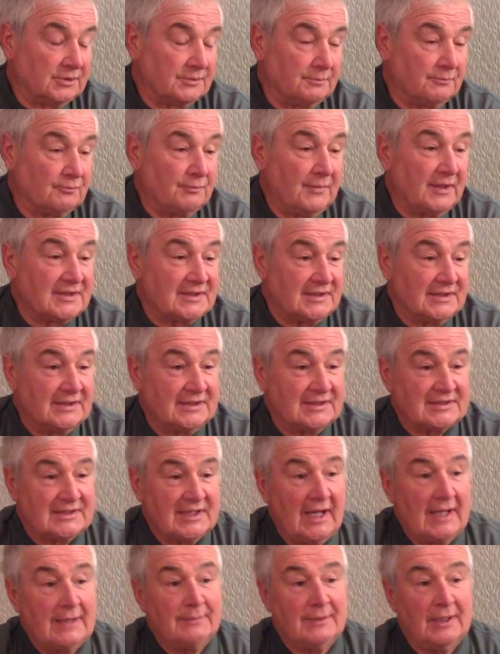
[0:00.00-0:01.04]
messing the
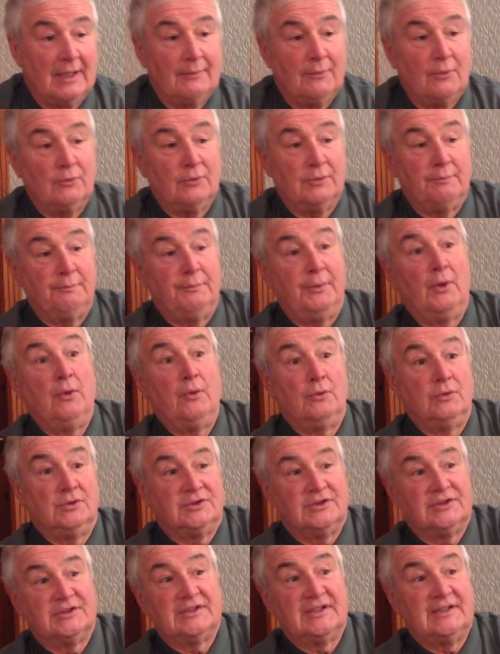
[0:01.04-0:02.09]
stable up, all the
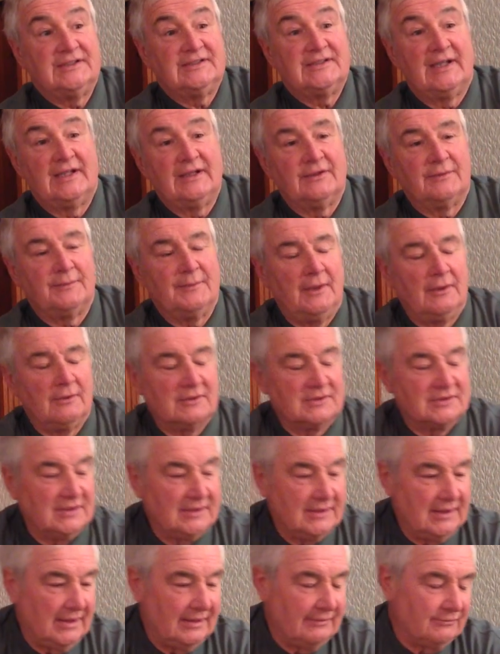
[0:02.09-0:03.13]
boards, you see teeth marks
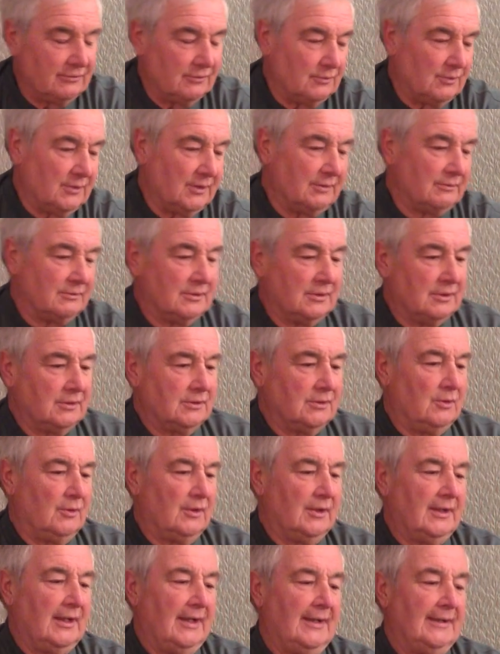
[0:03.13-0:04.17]
in it everywhere and
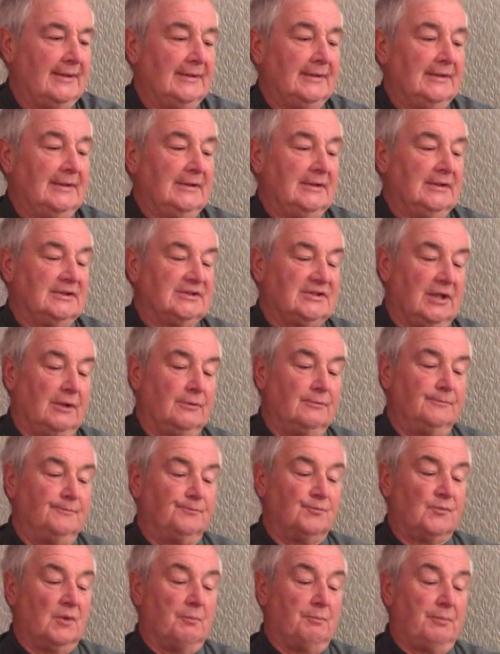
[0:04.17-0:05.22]
like that. So
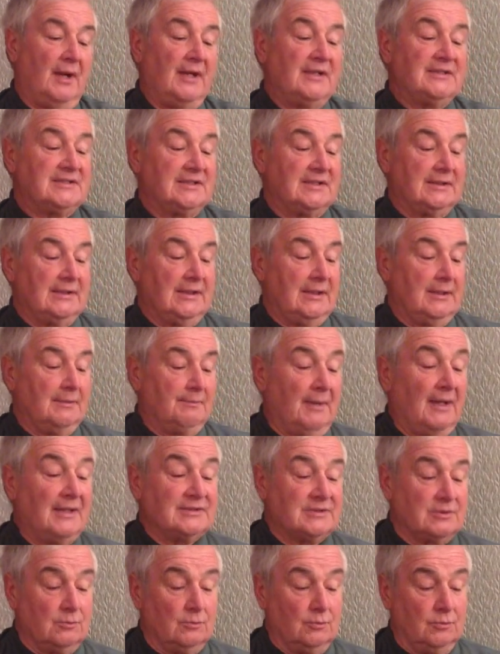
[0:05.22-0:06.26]
basically a
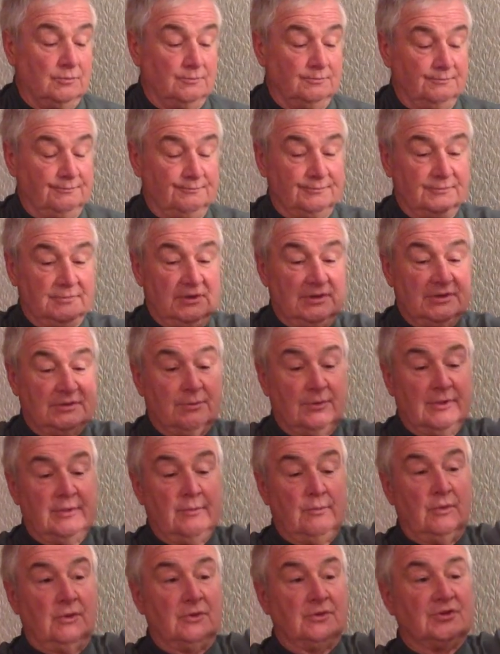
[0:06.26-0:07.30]
muzzle, that's what
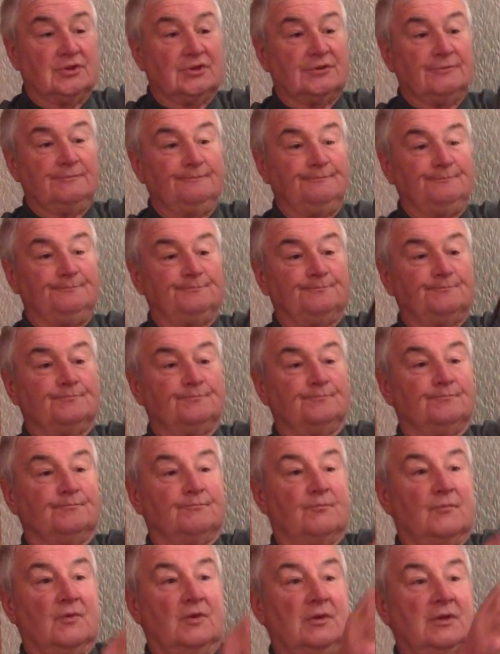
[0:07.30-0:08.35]
it was.
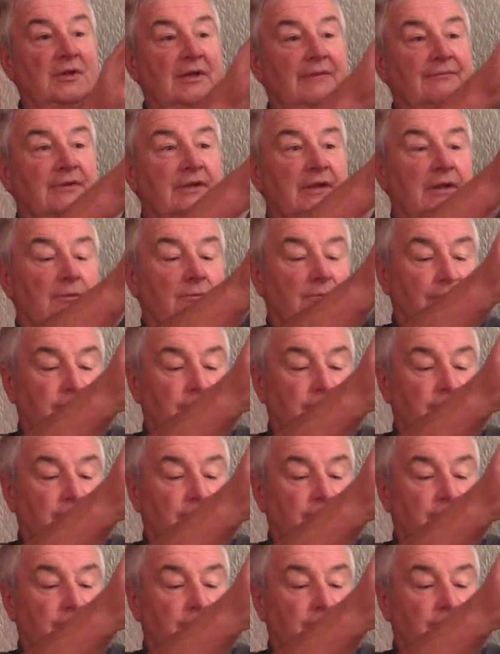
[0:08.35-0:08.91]
A lovely old